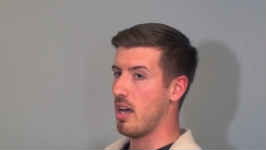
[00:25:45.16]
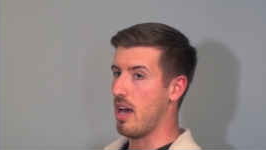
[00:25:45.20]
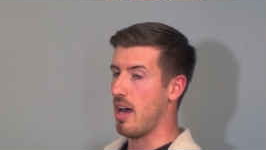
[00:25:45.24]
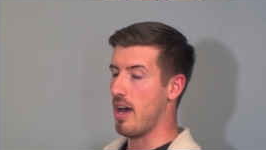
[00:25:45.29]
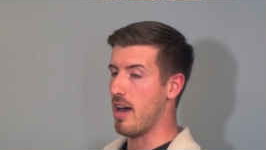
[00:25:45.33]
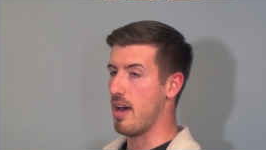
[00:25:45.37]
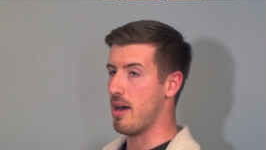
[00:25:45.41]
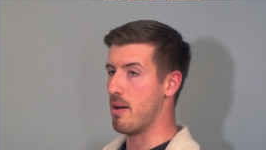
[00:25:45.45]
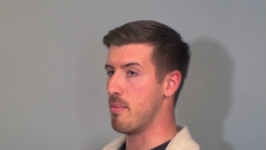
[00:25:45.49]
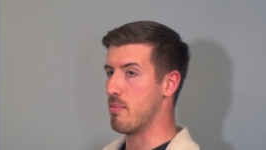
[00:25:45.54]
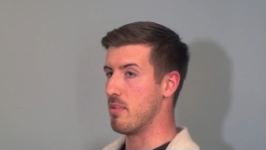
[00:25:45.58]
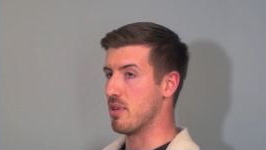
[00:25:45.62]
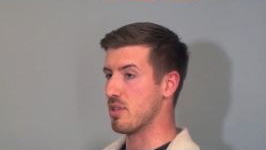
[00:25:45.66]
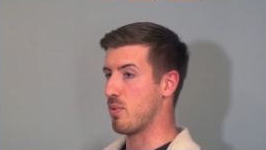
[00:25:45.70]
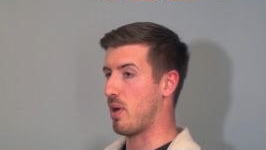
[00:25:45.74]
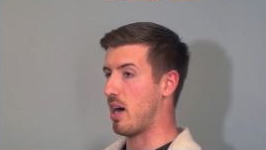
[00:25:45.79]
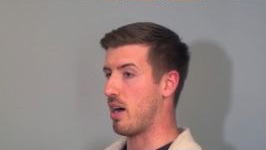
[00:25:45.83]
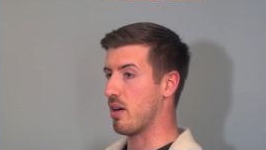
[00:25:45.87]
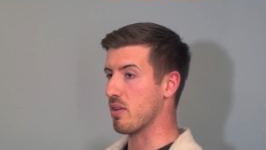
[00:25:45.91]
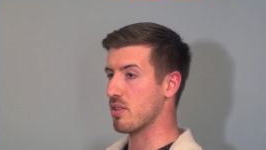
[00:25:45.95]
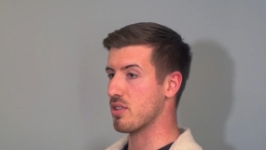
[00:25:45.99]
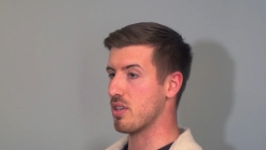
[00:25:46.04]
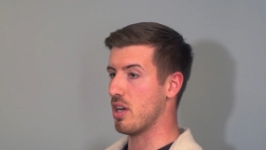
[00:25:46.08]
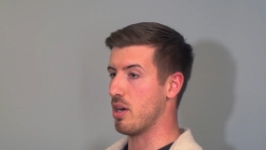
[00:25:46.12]
as
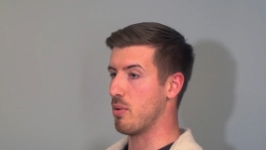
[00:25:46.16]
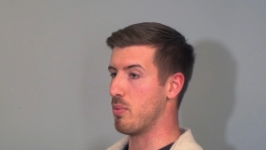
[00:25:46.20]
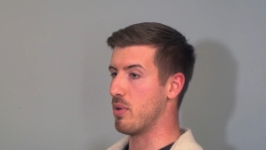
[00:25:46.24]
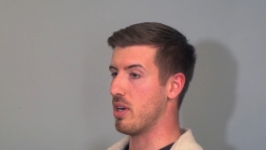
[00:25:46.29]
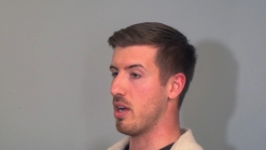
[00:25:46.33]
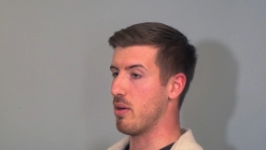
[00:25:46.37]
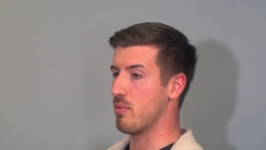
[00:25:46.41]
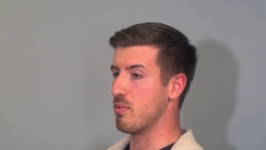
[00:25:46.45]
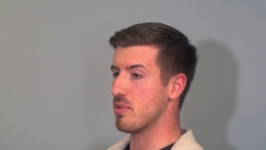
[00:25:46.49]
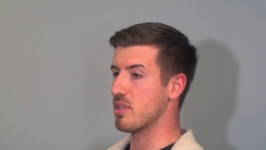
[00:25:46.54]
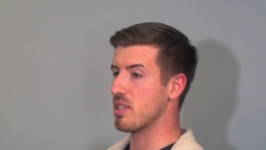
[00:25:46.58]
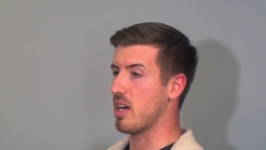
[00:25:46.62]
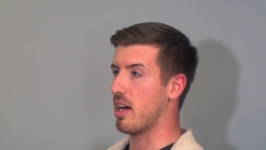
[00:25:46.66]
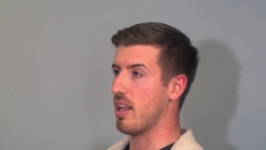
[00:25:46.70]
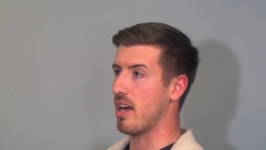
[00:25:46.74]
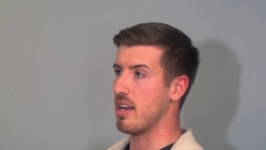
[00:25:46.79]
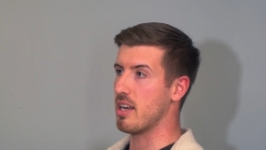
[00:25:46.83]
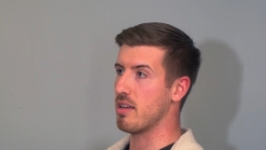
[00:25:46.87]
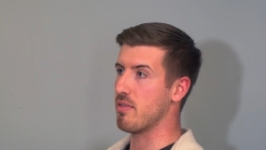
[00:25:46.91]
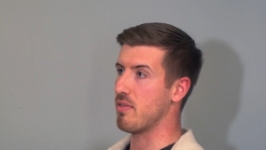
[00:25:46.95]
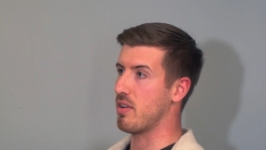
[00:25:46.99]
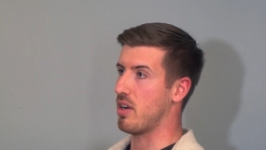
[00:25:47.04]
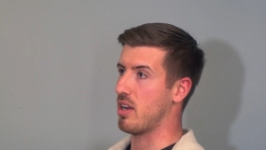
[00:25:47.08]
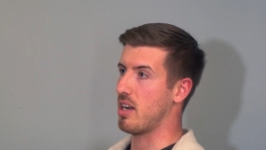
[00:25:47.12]
well. So we don't sell
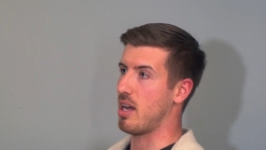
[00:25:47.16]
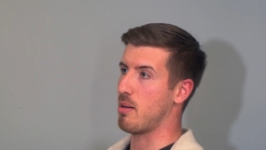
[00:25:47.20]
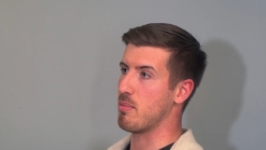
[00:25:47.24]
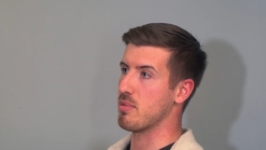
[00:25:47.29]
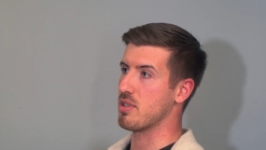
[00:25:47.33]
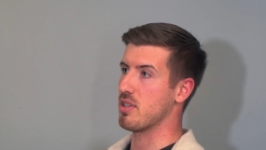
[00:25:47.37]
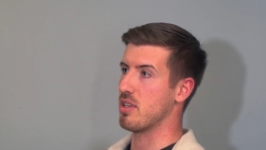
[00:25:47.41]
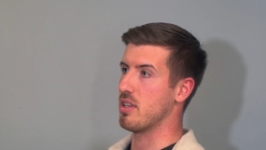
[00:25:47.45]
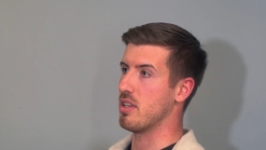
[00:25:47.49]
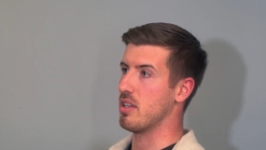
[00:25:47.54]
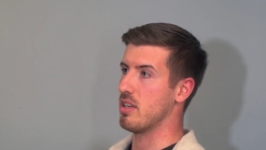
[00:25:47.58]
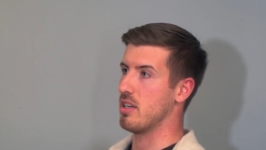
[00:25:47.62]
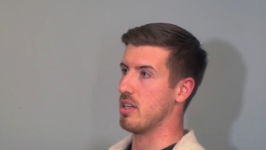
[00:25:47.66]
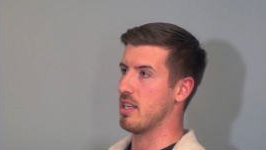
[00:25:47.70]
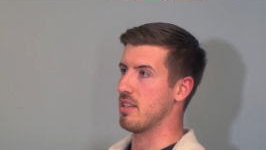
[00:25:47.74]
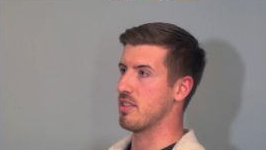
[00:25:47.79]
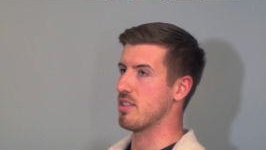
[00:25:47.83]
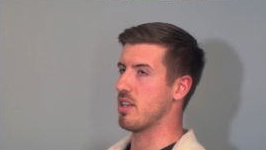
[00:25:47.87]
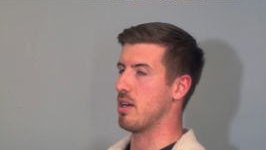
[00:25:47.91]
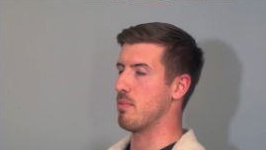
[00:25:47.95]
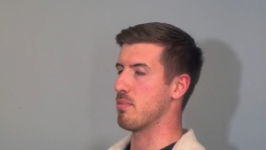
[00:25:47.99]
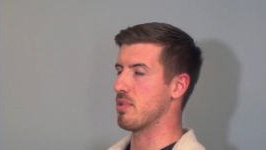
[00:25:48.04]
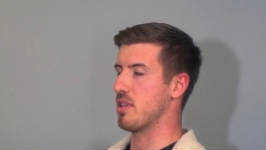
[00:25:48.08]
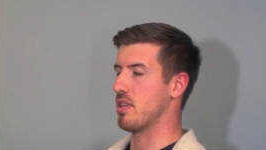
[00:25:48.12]
anything on Amazon in
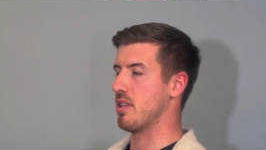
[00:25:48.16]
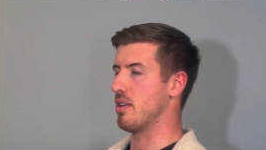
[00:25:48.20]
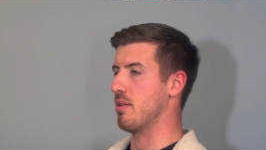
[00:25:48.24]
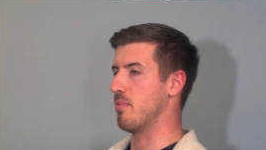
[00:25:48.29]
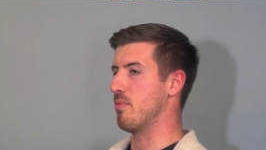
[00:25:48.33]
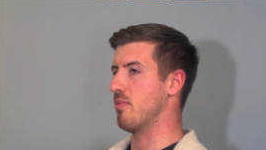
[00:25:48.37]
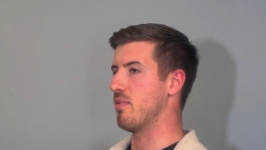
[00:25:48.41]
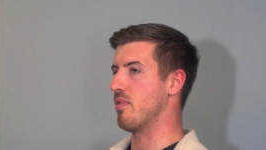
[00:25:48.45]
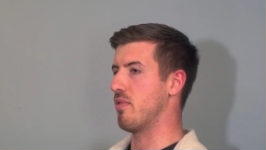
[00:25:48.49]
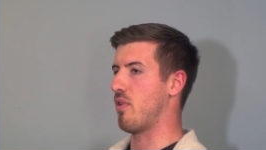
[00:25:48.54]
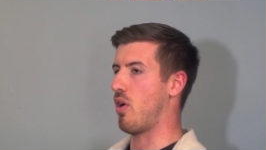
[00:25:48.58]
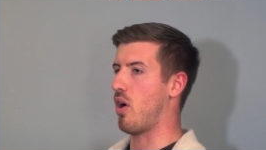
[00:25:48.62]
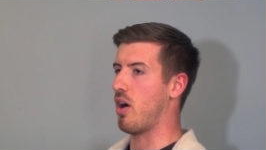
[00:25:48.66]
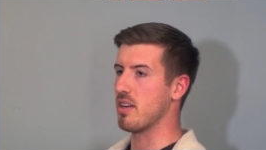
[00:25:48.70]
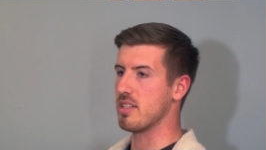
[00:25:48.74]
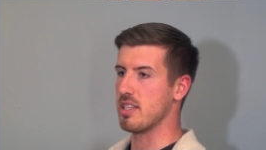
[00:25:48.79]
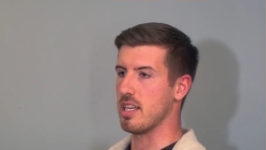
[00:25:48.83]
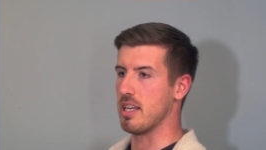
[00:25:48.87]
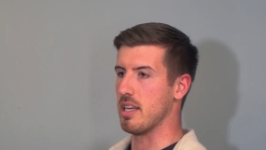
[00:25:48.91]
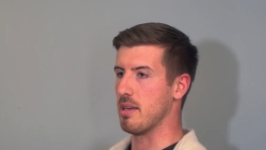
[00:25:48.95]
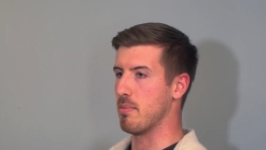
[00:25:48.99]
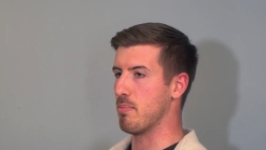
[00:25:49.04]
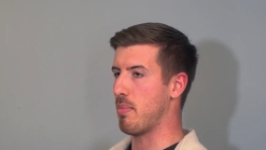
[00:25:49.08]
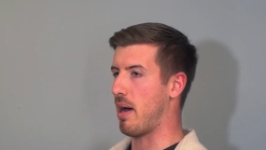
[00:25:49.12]
terms of the
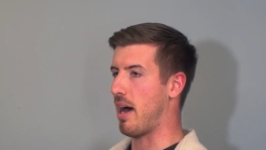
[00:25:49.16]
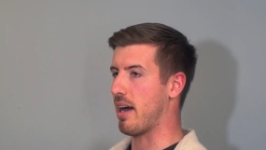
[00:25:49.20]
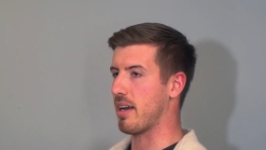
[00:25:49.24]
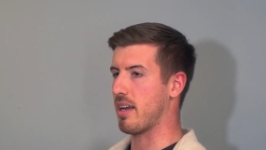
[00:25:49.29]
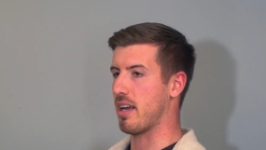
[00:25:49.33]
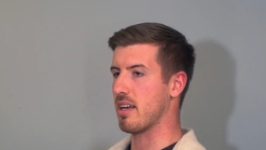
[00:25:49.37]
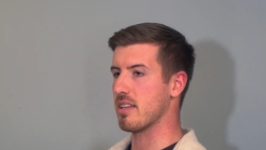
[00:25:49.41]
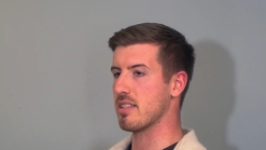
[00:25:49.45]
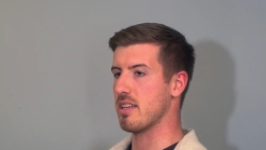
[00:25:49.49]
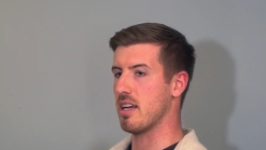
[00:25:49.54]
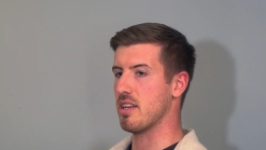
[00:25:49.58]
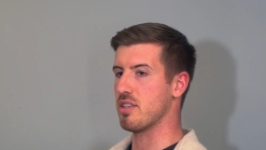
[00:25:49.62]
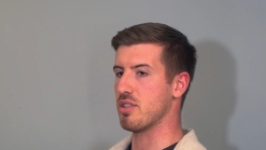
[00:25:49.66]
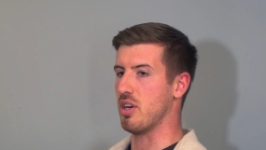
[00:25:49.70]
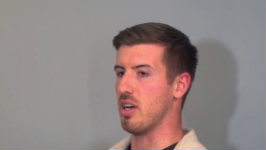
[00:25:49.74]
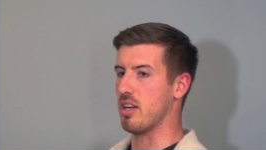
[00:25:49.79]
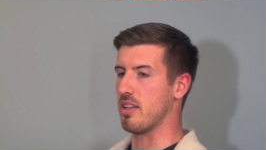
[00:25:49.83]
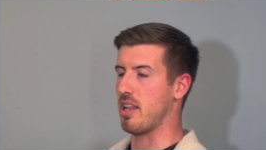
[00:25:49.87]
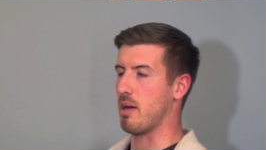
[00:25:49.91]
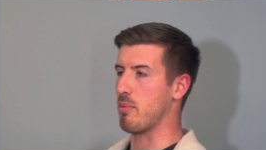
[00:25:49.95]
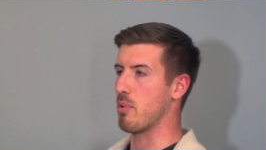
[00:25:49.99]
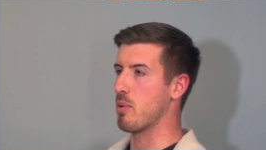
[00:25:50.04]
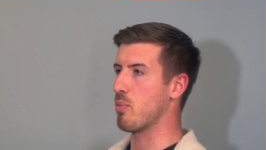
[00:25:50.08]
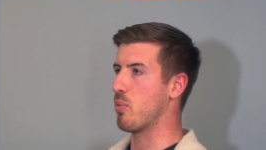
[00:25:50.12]
variety pack,
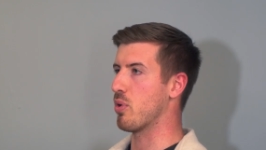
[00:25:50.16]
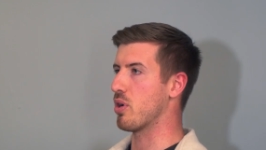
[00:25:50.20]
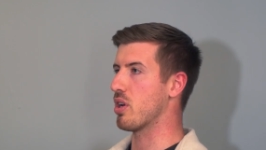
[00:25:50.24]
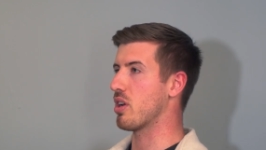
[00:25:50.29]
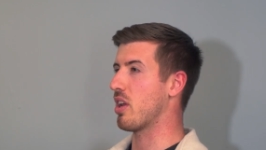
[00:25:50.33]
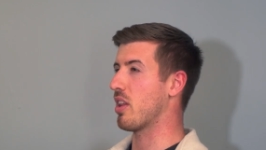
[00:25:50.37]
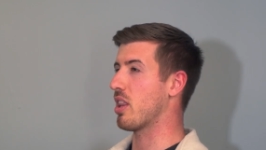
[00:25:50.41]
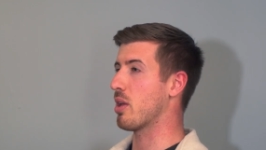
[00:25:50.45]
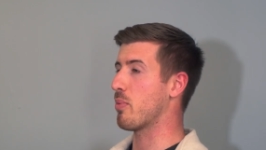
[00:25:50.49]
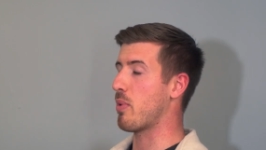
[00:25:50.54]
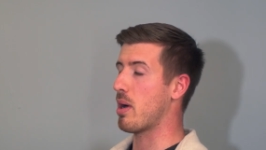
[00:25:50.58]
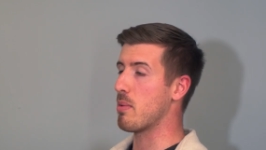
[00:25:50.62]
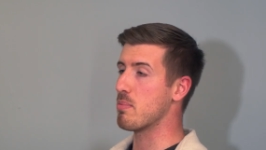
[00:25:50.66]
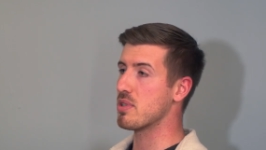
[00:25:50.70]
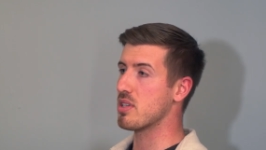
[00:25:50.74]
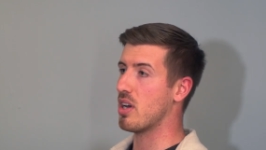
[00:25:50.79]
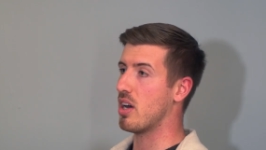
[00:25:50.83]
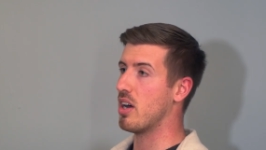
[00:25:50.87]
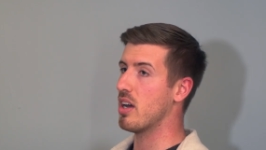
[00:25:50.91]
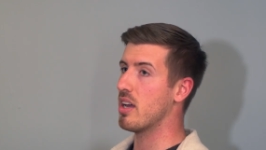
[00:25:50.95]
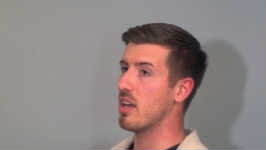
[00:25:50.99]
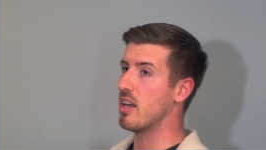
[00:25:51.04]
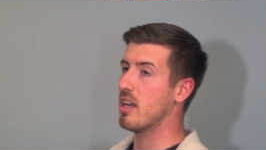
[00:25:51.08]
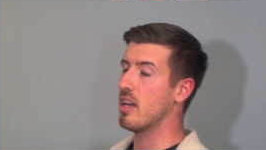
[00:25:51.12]
etc., that we wouldn't on the
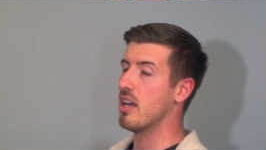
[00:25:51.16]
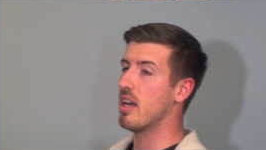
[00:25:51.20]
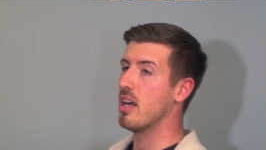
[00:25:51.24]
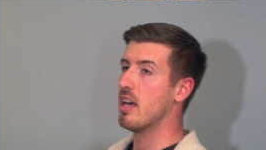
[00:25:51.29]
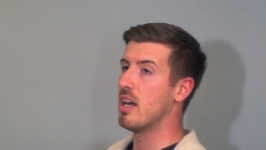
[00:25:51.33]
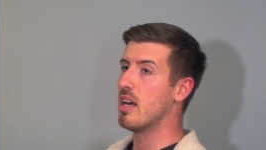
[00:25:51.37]
website.